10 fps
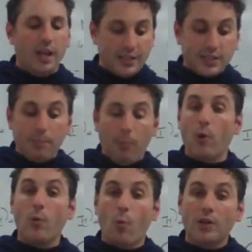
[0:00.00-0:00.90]
is the
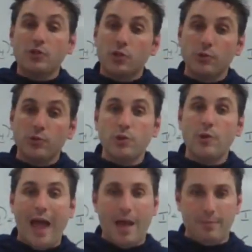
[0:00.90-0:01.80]

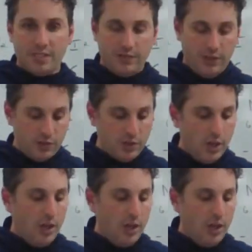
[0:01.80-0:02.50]
0.122 atmospheres.